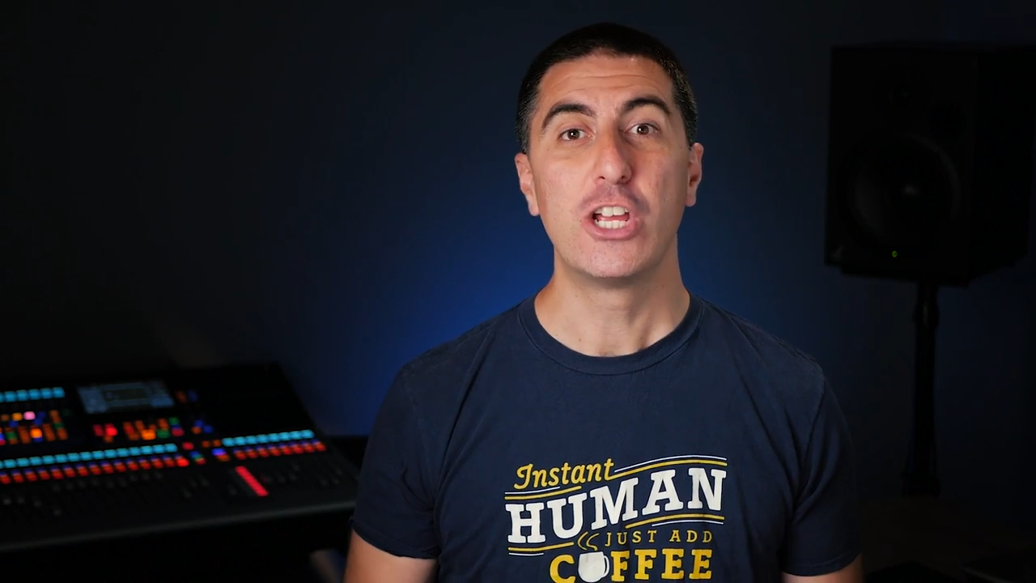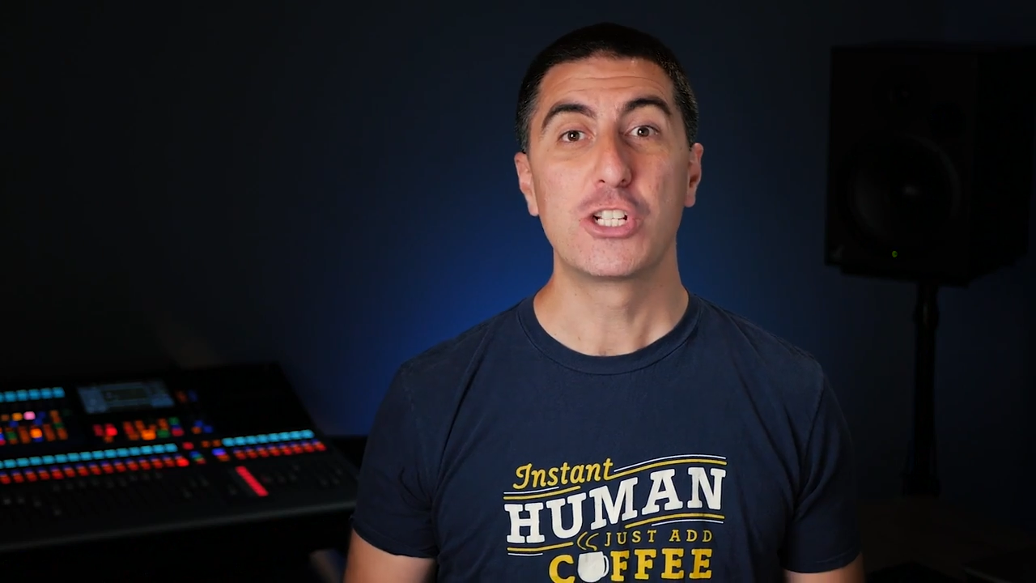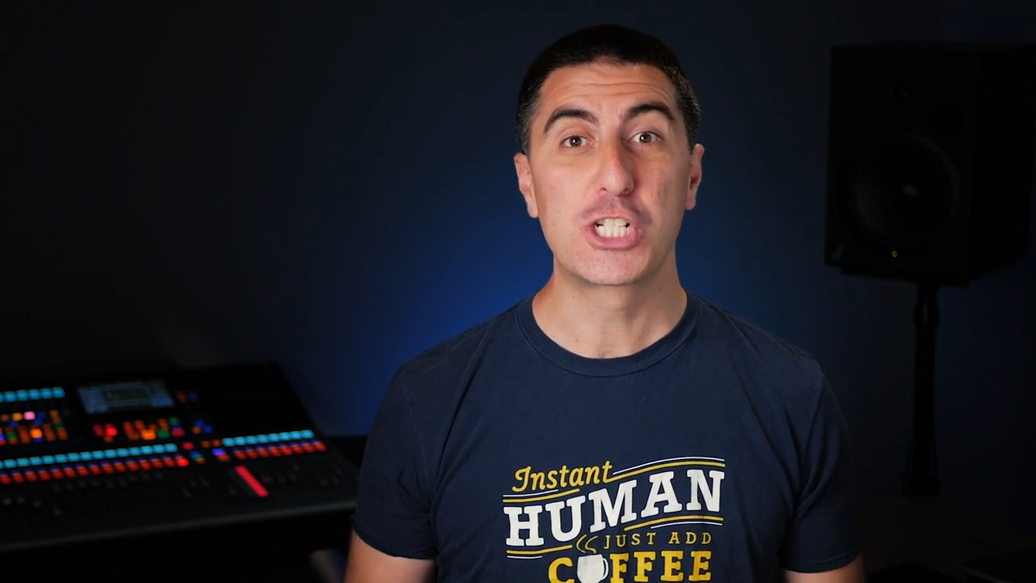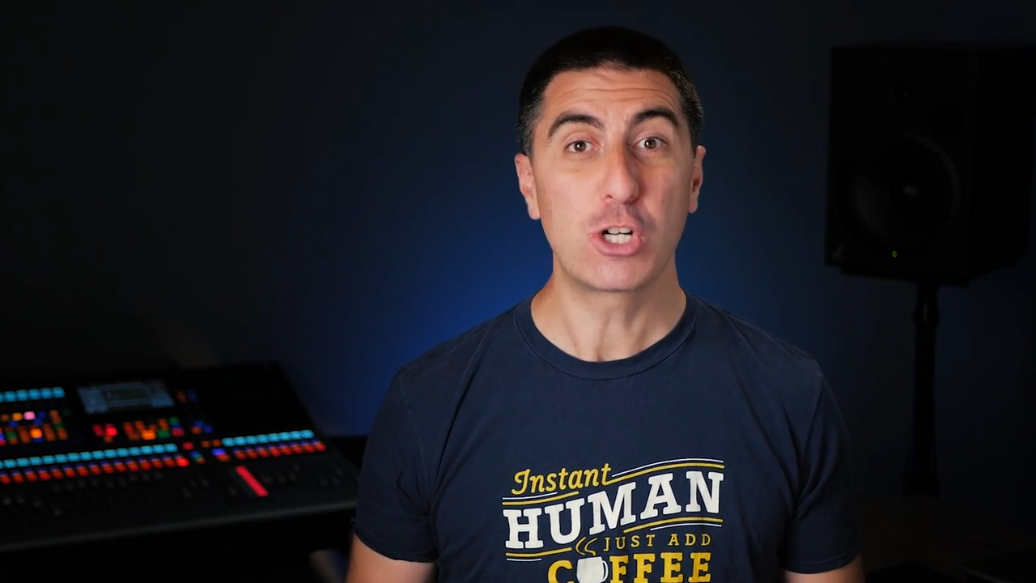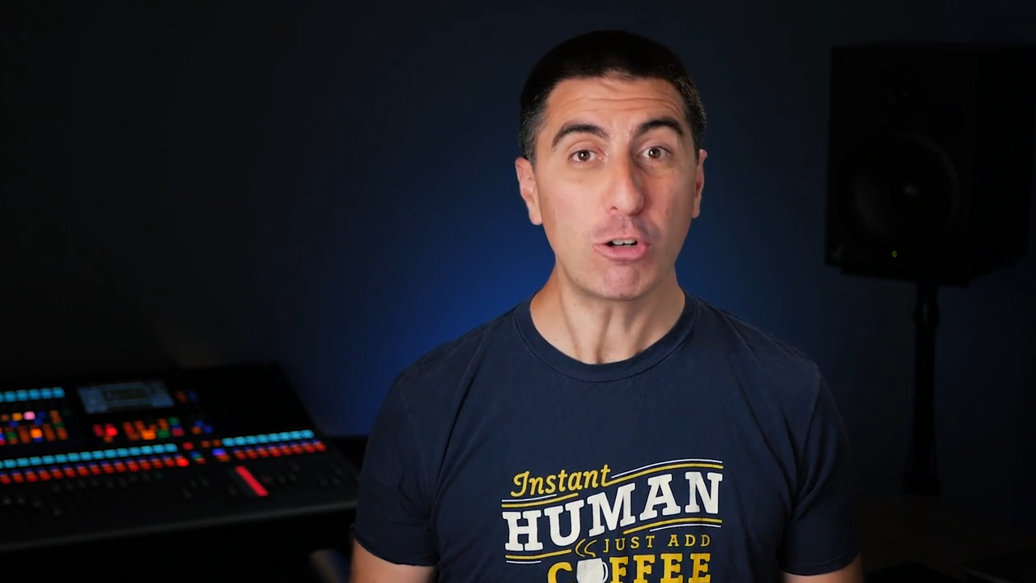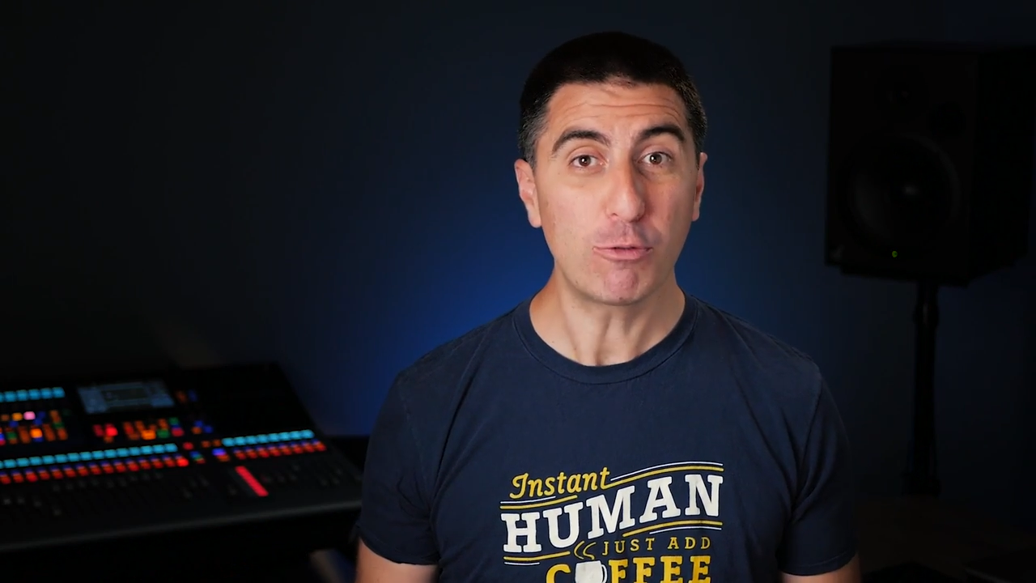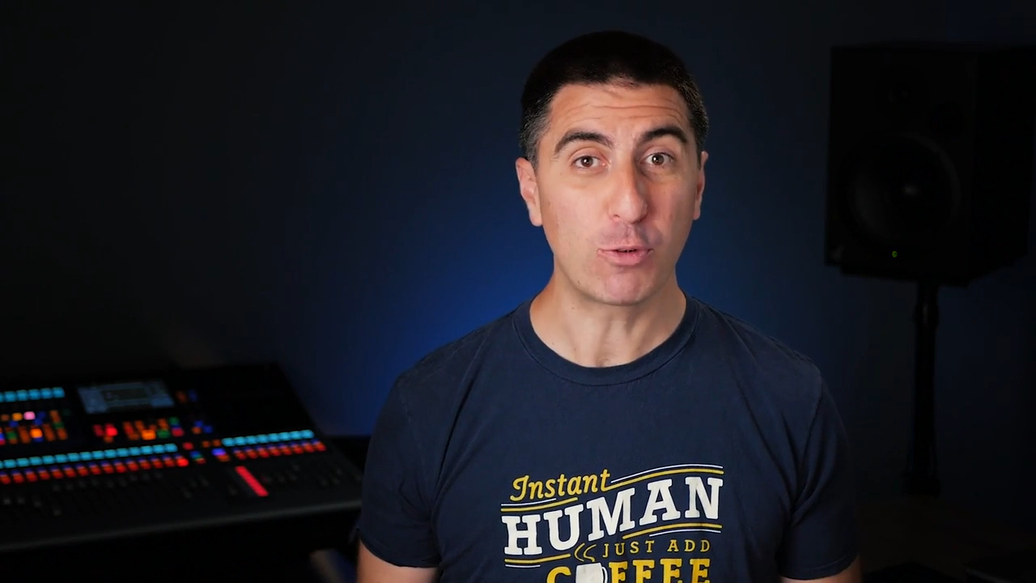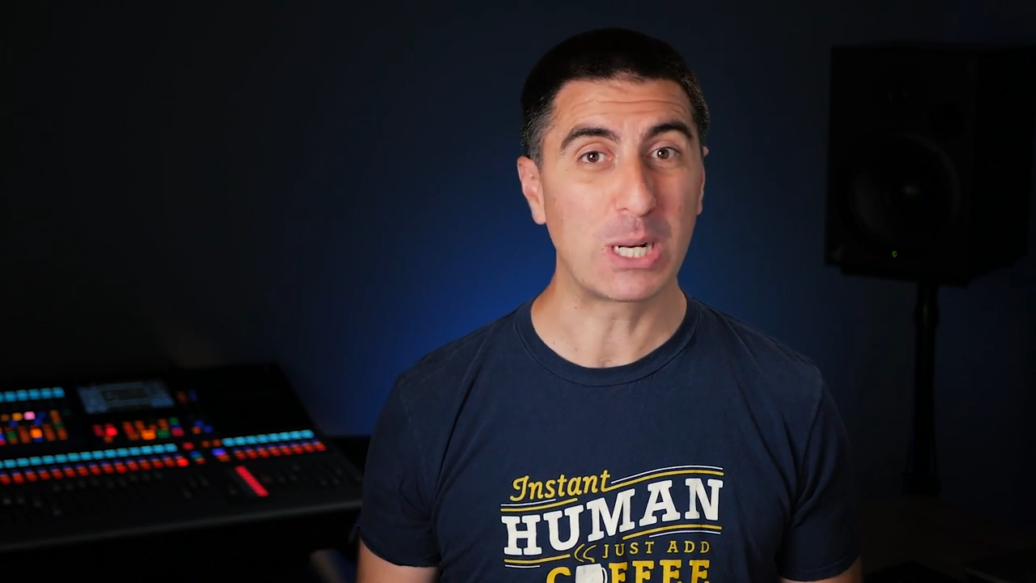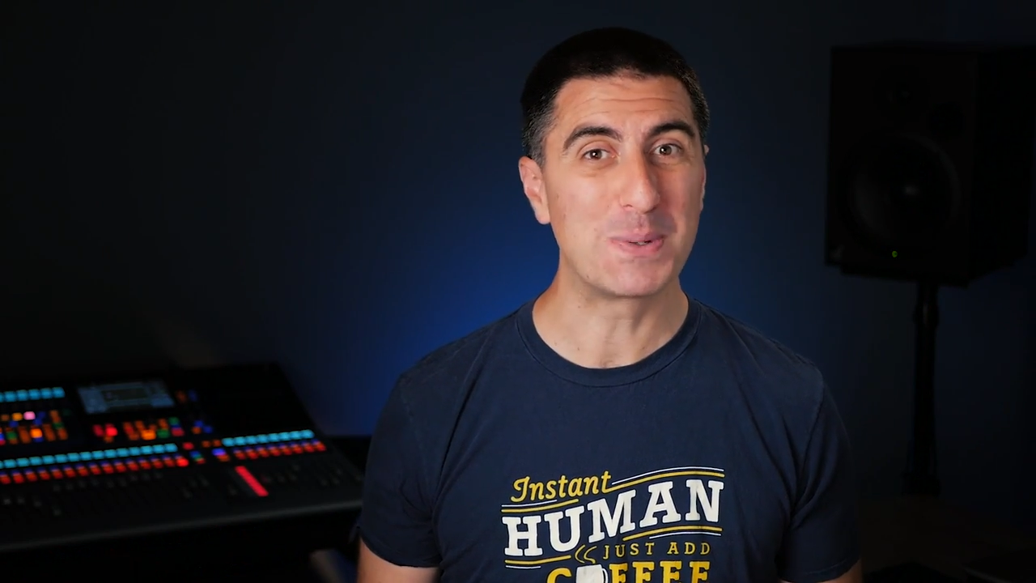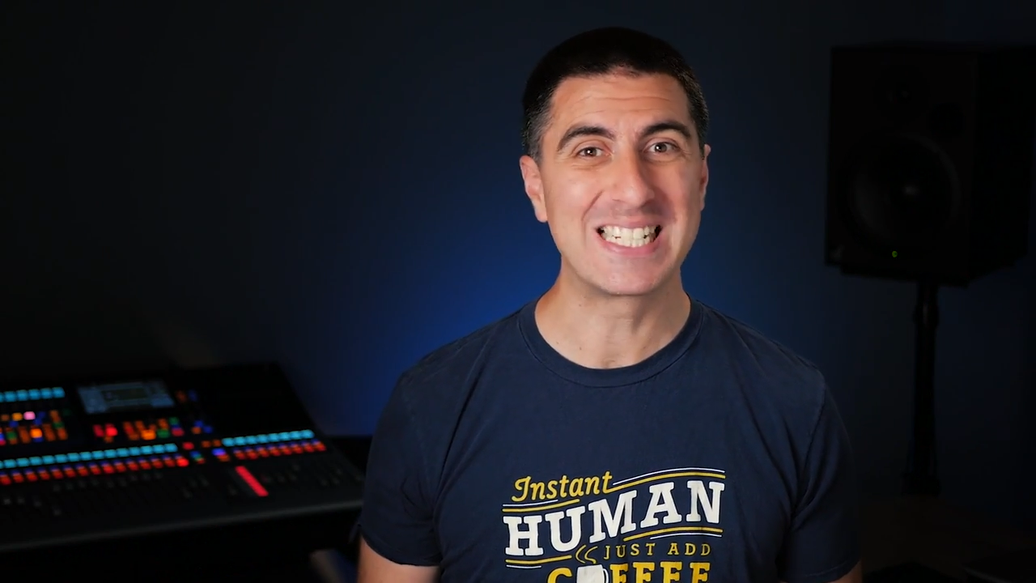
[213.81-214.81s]
certain
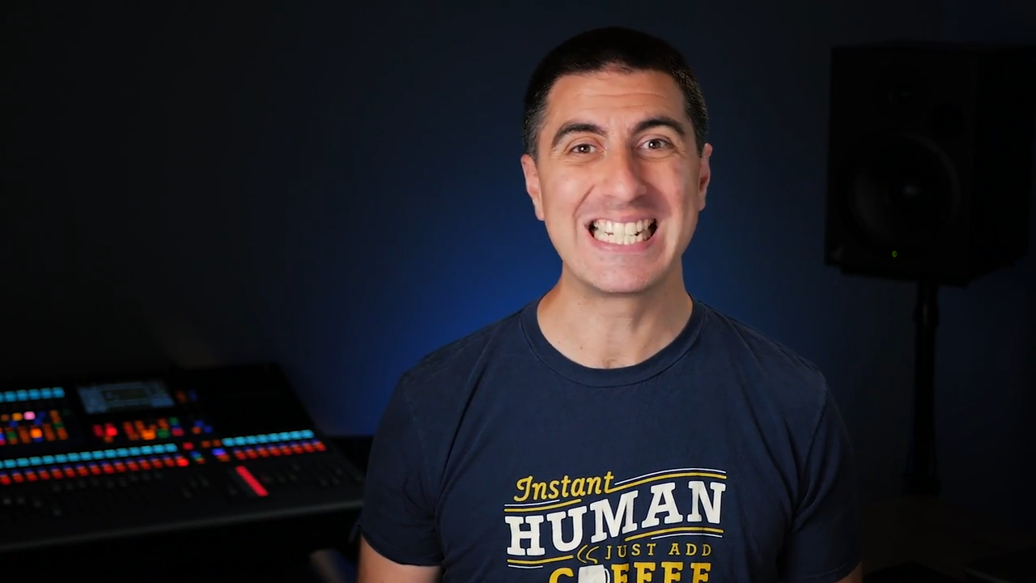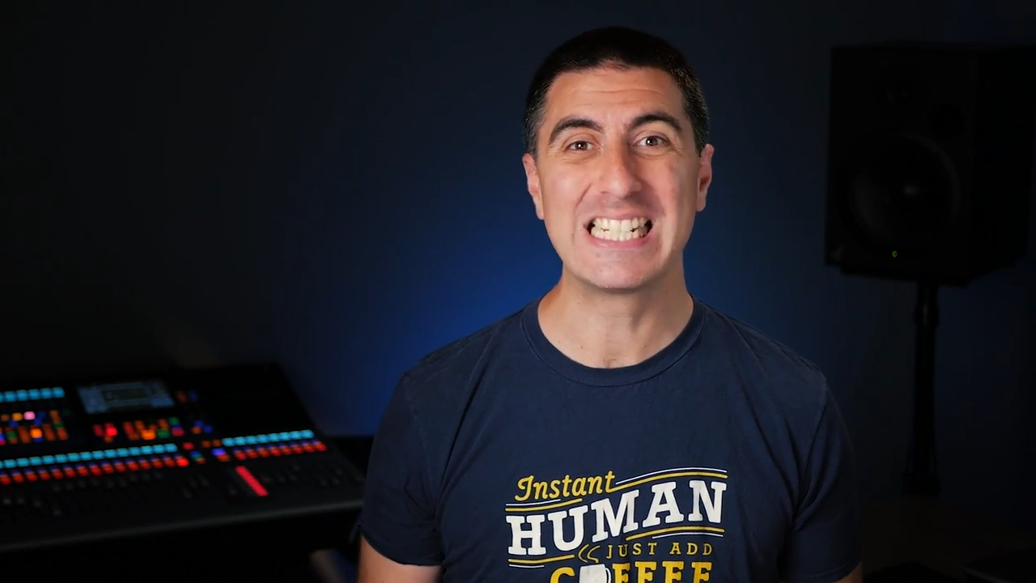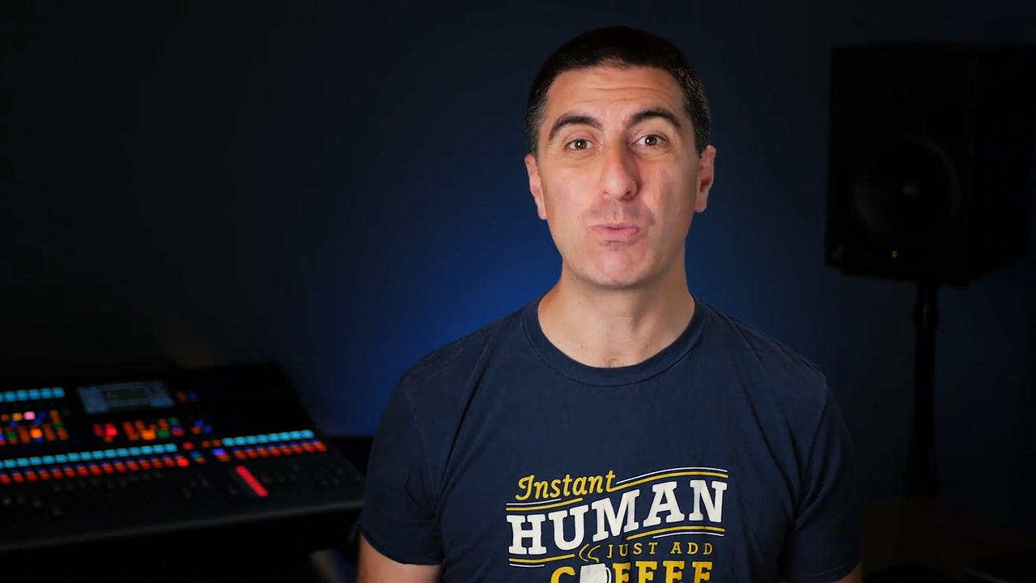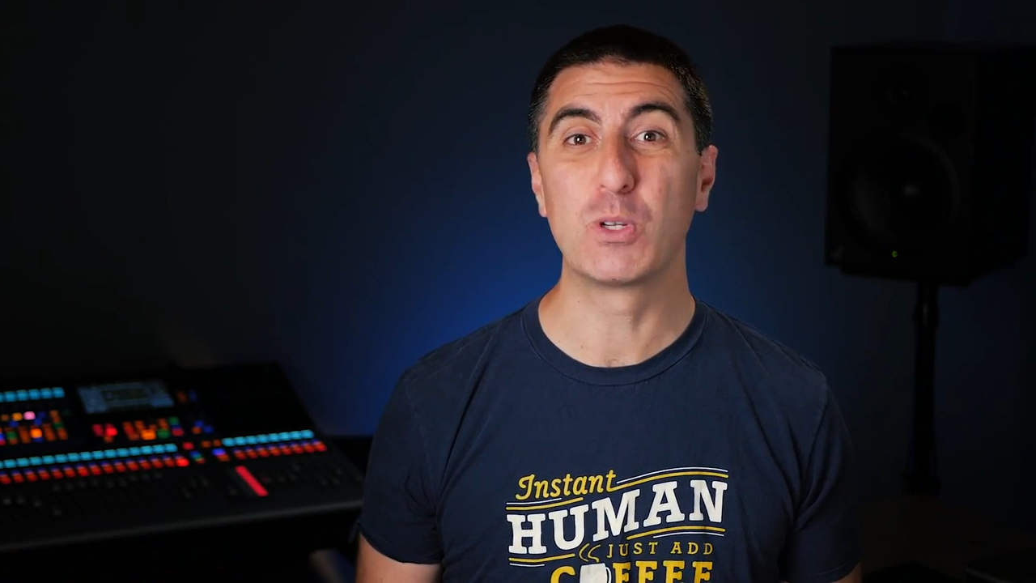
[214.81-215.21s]
frequencies